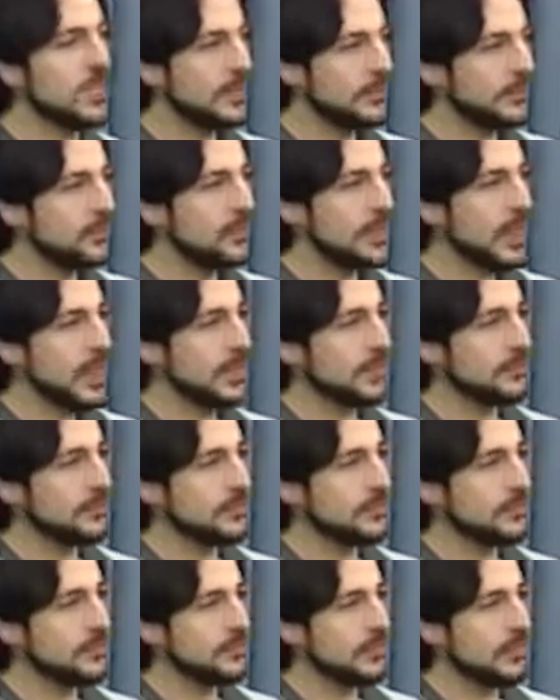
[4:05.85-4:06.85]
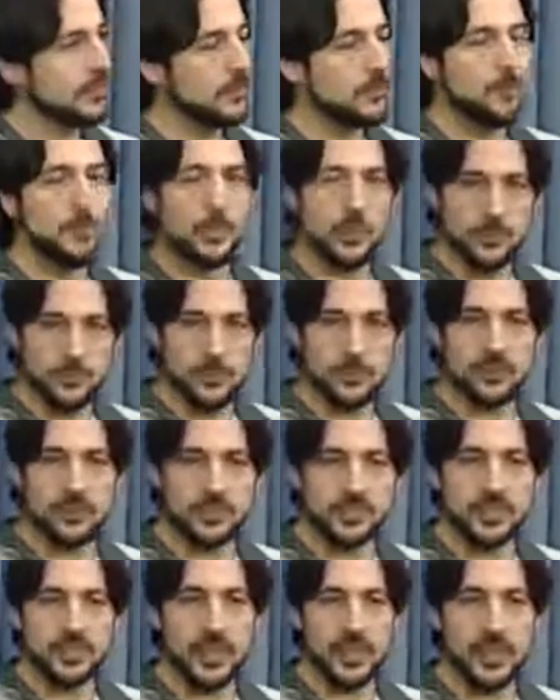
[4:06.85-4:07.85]
every action
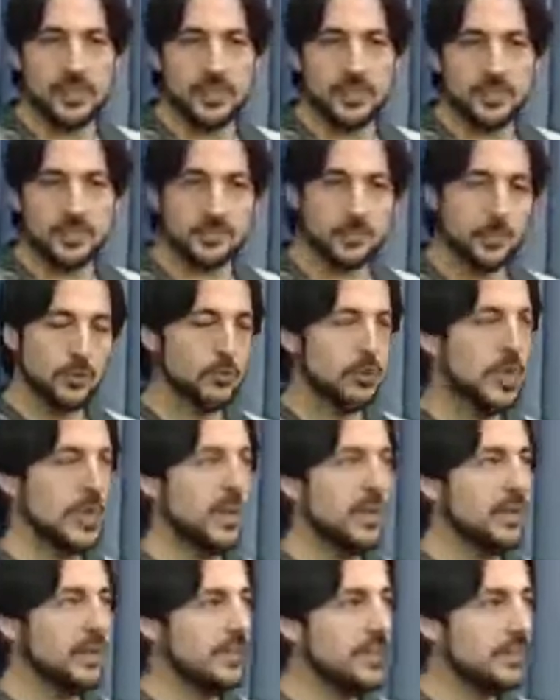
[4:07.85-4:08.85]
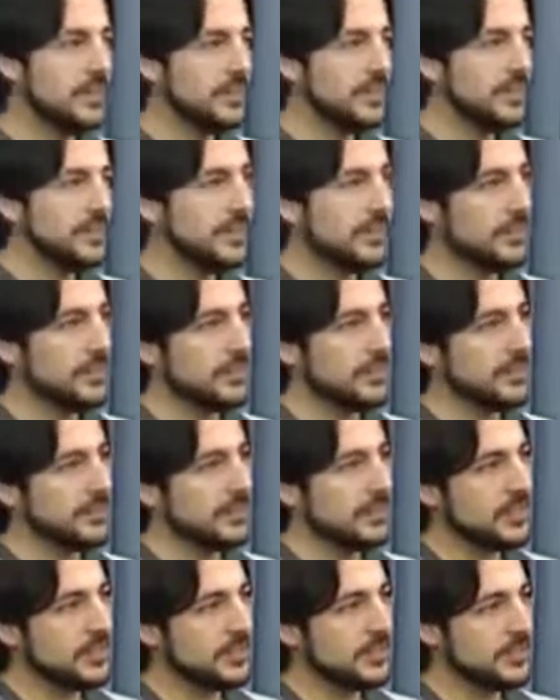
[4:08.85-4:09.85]
produces karma. So there is a
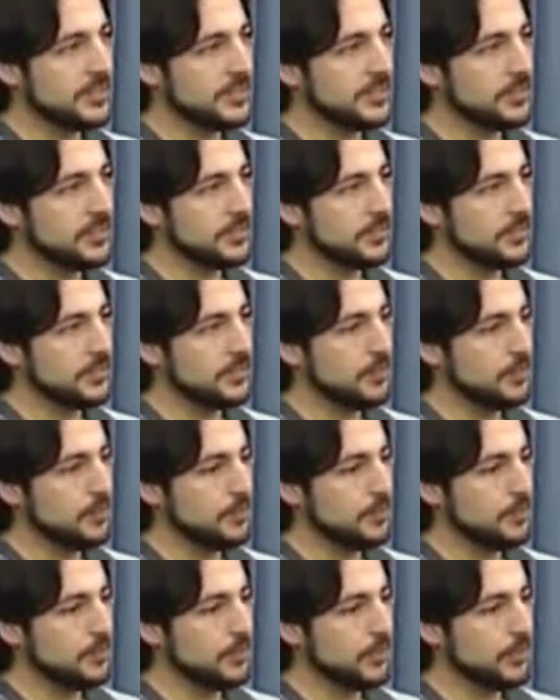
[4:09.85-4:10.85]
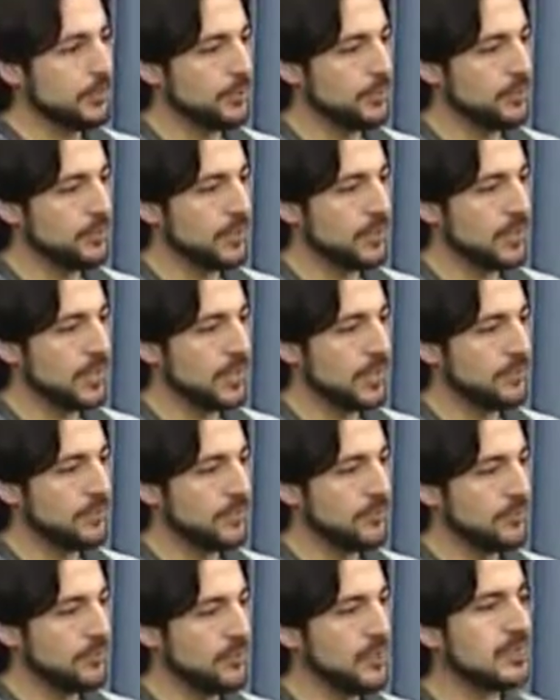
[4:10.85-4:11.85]
tendency to produce a kind
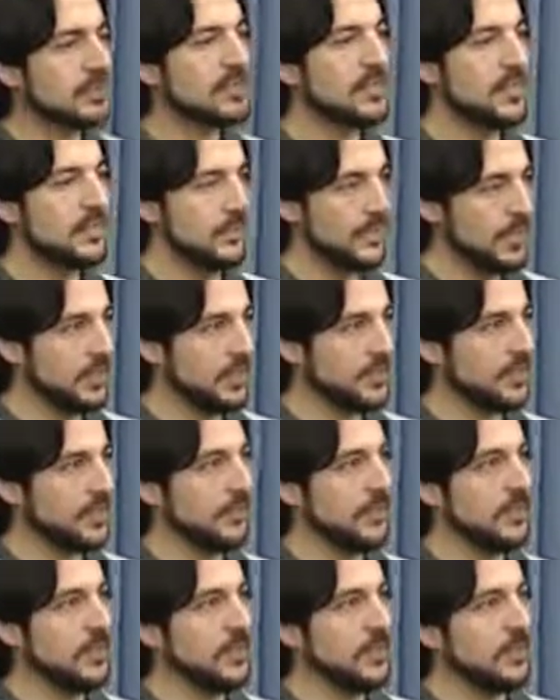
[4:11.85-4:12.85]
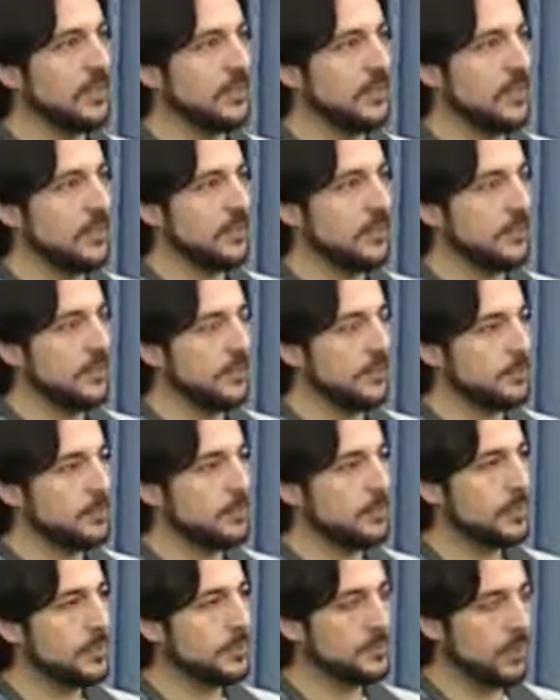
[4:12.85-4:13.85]
of passivity. The
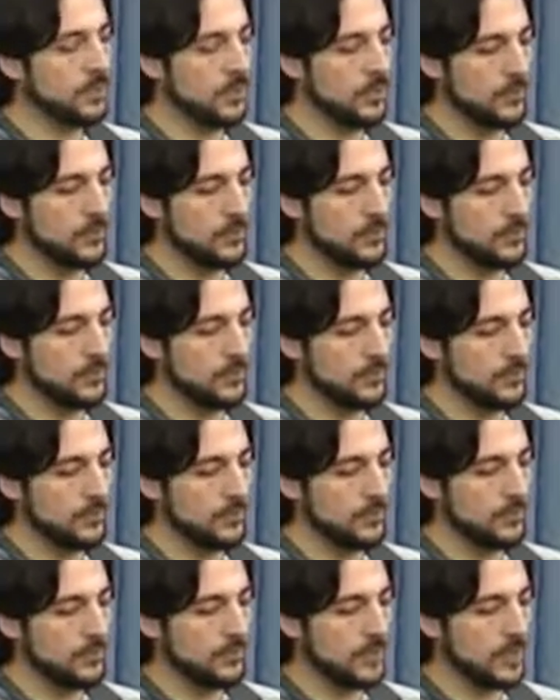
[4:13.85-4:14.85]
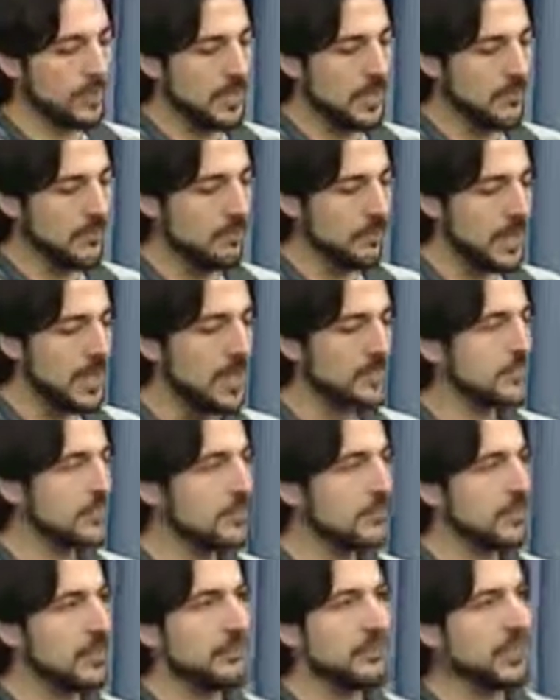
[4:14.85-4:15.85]
people become
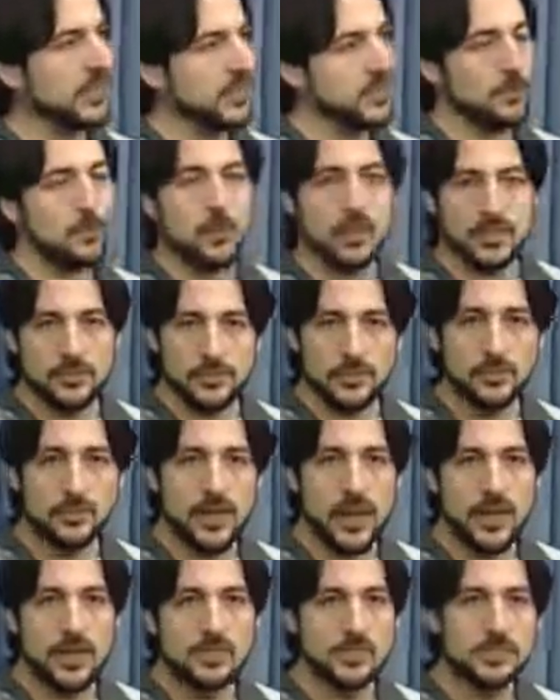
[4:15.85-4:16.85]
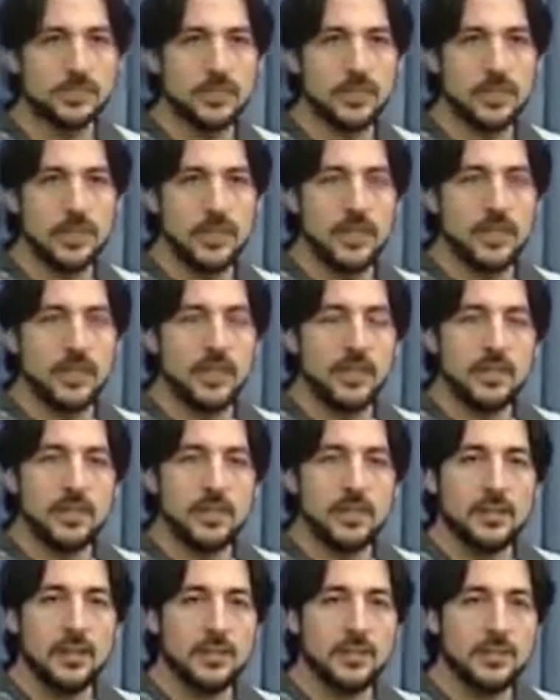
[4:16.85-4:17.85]
passive and they don't want to act
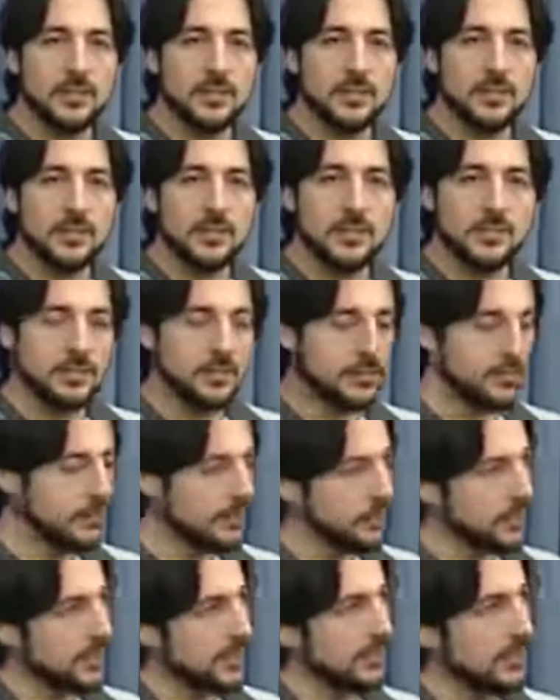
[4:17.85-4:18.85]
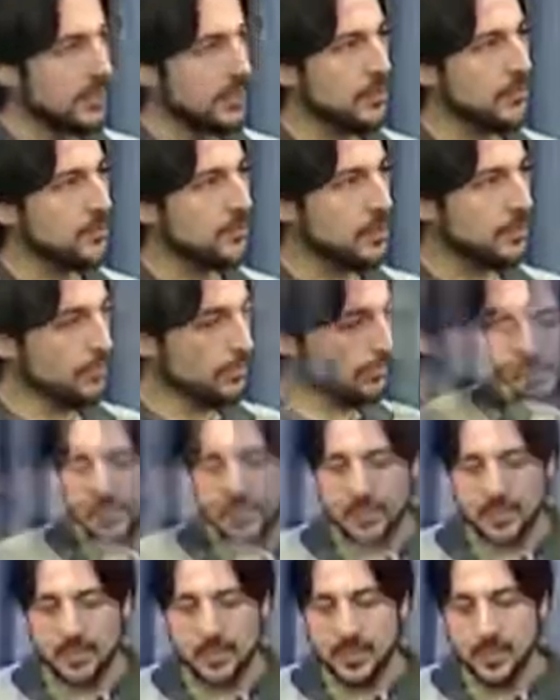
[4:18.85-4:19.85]
so that they don't produce
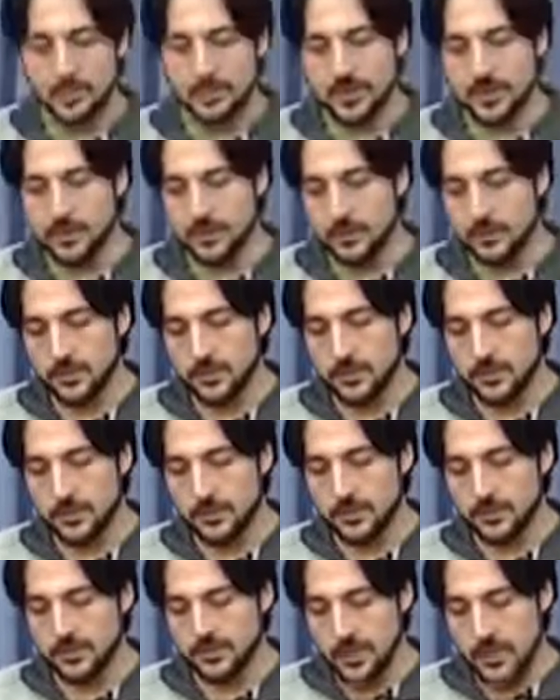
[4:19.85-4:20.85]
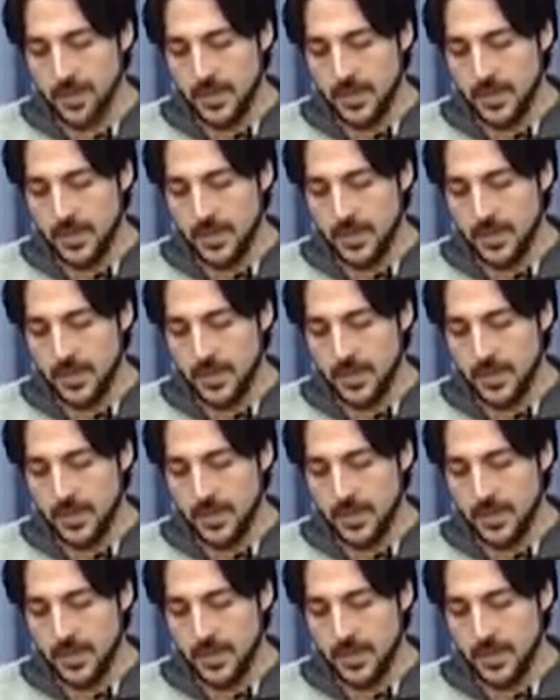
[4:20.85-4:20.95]
any karmic cause.